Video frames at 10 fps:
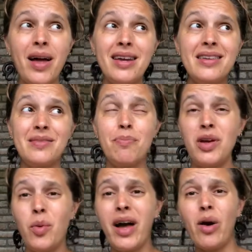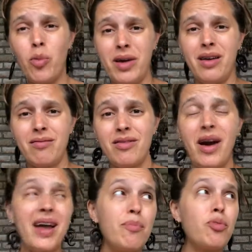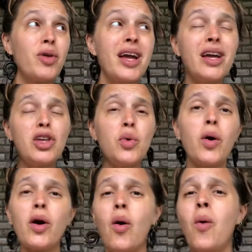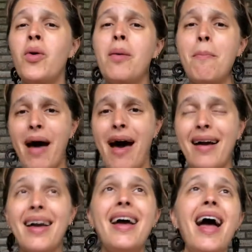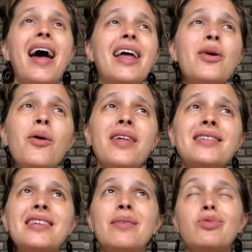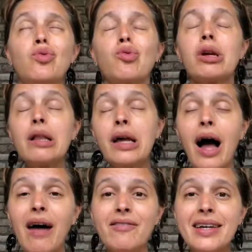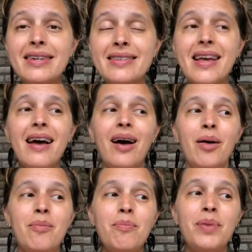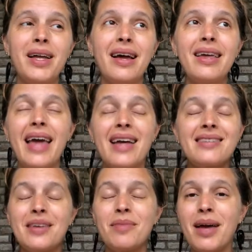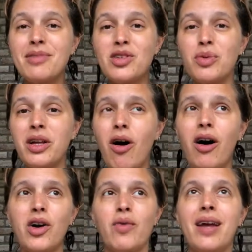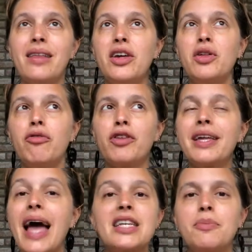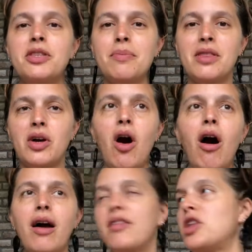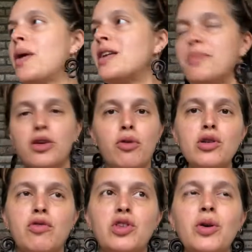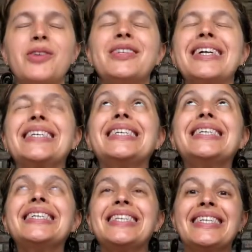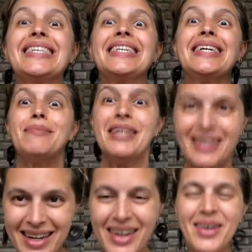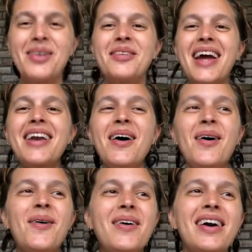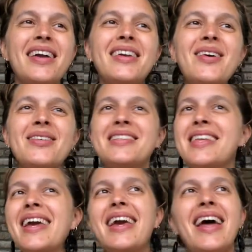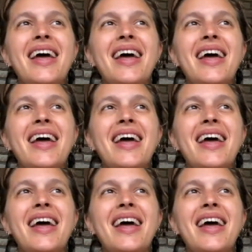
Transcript: is BYOB, right? Bring your own bag. And I know that seems really obvious, but again, sometimes it's really hard, right? Like you'll forget to put them in the car, and then you end up at the grocery store and you're like, oh, damn it, right? Or, it's like,